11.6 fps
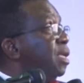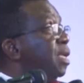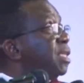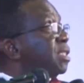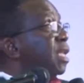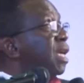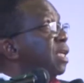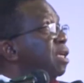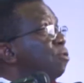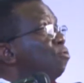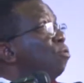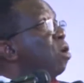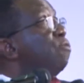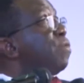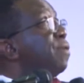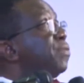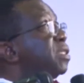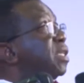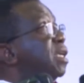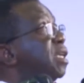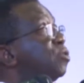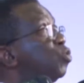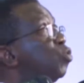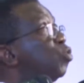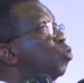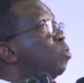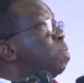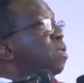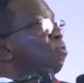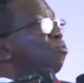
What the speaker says: Next slide. What we have decided to do